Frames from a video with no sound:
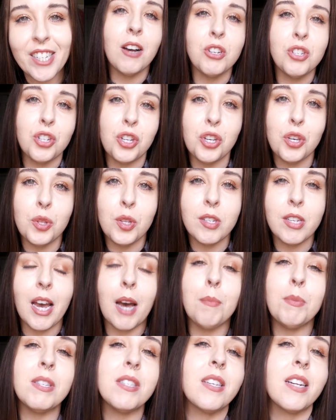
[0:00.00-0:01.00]
I'll show you the
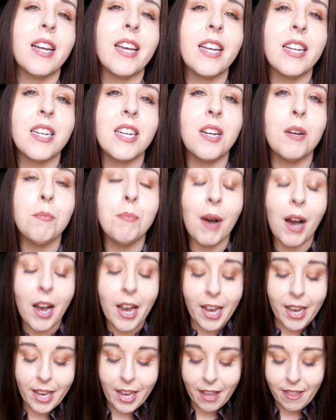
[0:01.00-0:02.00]
Tabis that I ended up
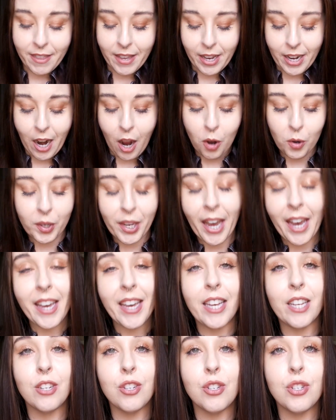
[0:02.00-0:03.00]
buying, and then I'll get
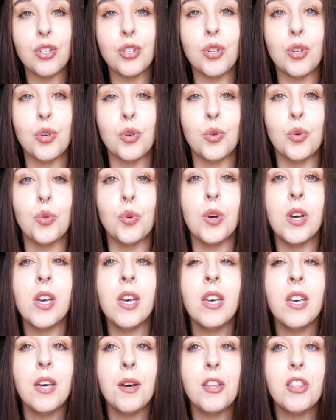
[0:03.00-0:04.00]
into
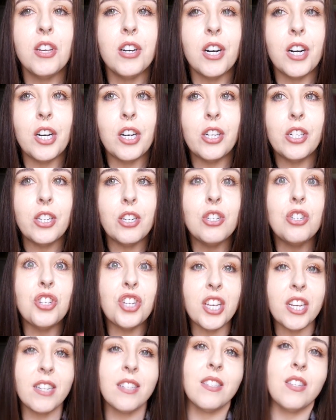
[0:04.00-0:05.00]
the
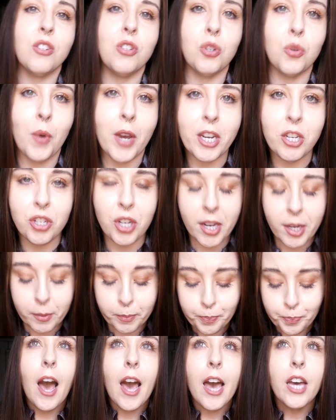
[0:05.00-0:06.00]
jean
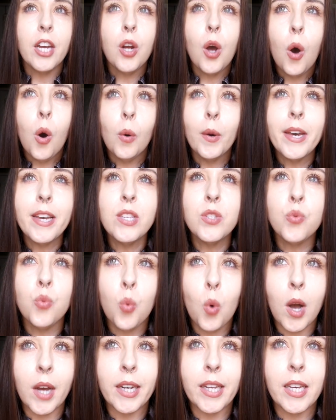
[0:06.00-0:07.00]
situation. I had always
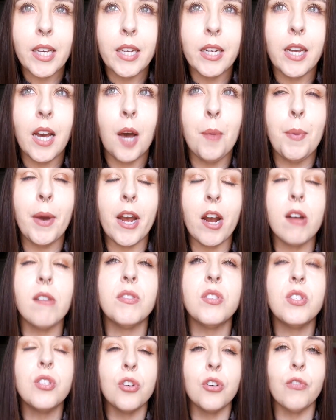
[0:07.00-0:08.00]
wanted a pair of
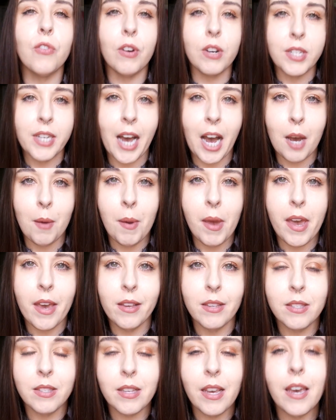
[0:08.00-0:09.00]
silver
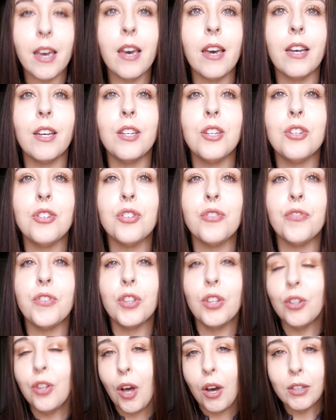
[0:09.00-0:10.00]
Tabis, and for
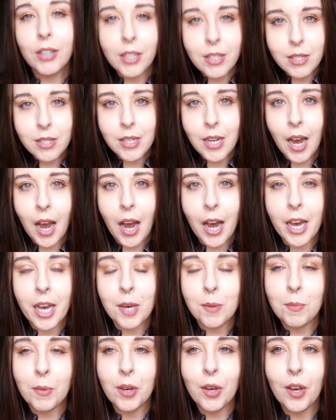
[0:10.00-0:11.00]
the longest
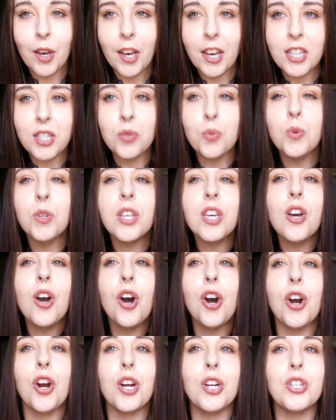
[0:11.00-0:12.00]
time, it's really
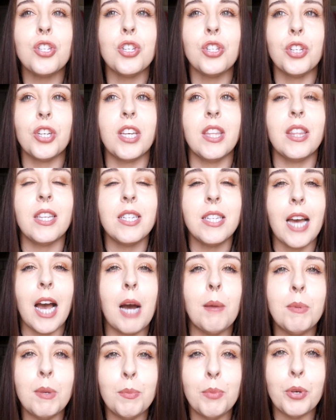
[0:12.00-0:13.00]
hard to look at the
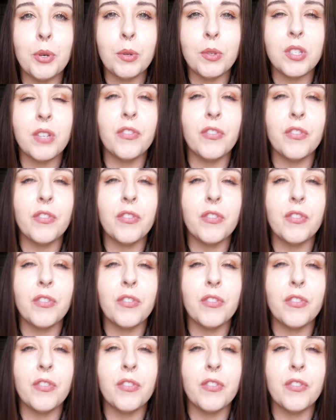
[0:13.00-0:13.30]
Tabi boots.